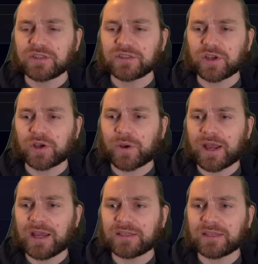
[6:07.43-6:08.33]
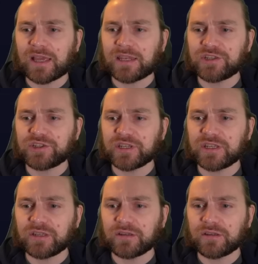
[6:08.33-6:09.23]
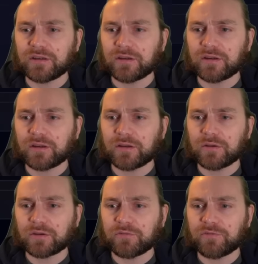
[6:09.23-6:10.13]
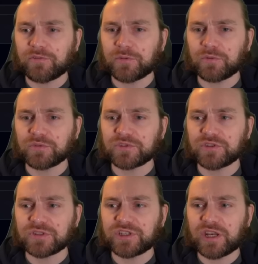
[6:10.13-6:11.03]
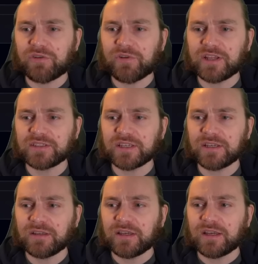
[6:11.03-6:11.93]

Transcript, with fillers: So add energy confirm you want to use a generator.